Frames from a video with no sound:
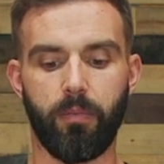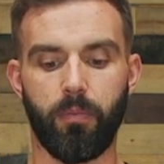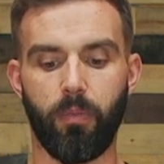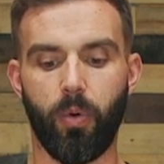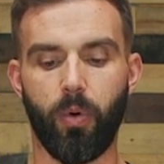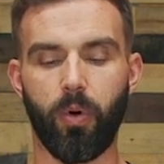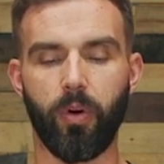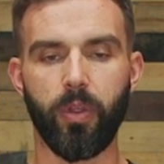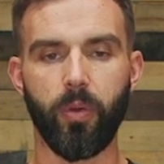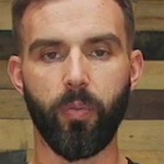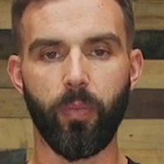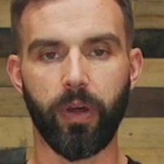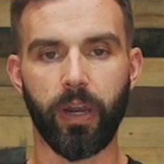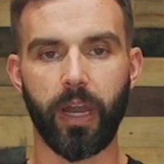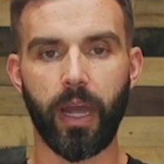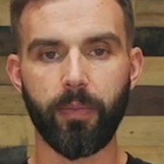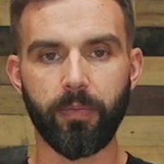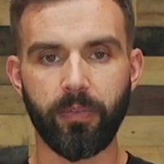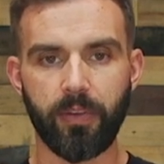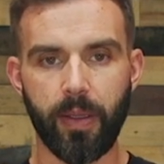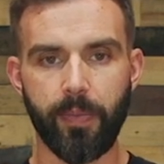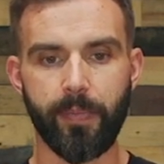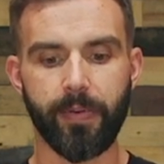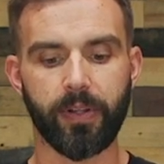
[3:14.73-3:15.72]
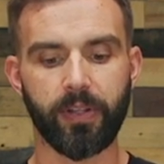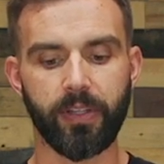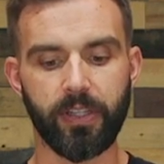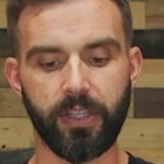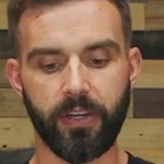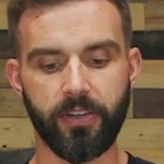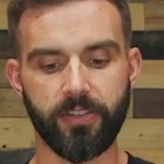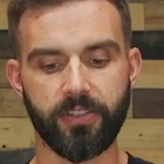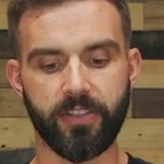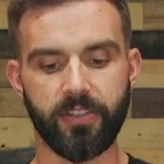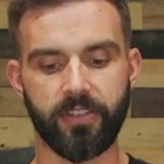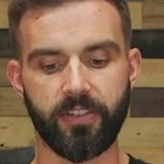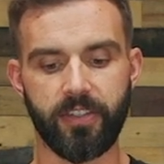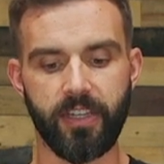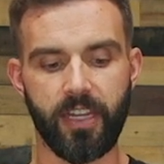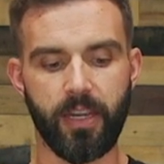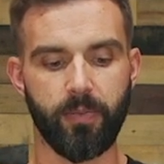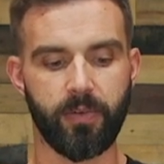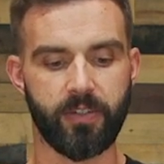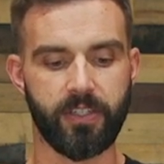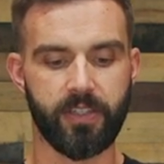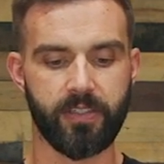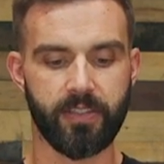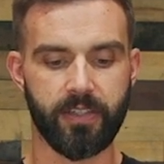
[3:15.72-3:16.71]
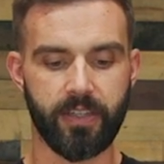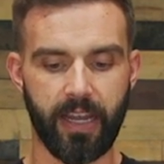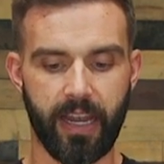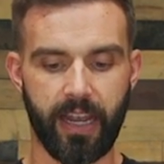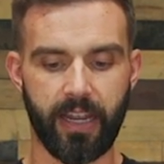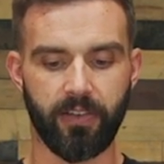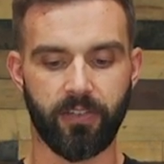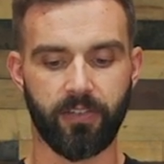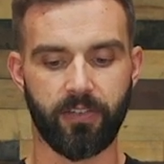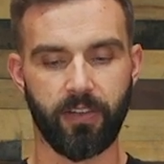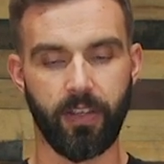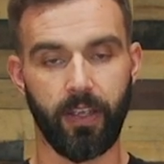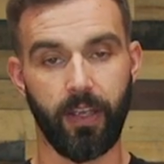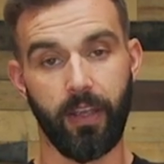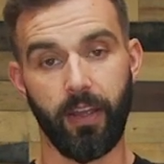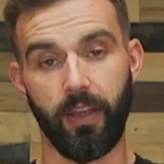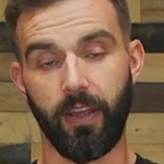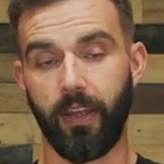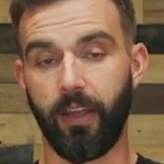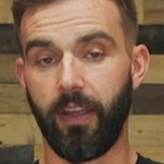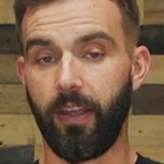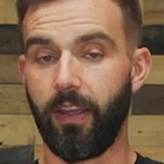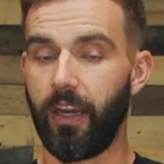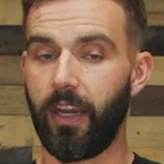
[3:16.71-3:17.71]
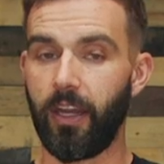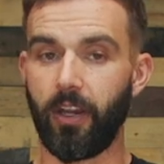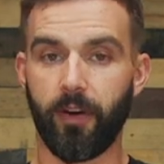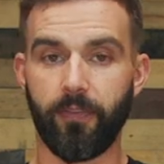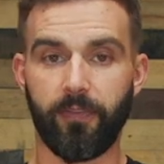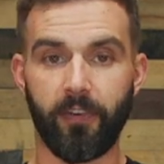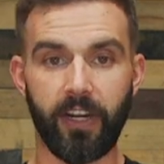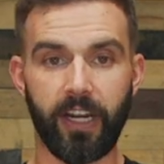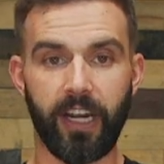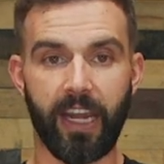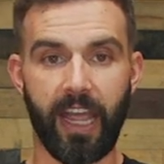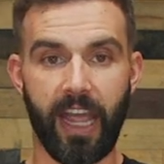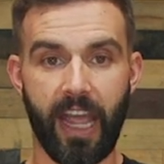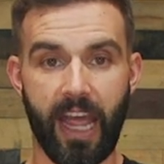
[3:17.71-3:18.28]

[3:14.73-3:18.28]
more than what I'm typically used to seeing, which is nice. You know, if you're gonna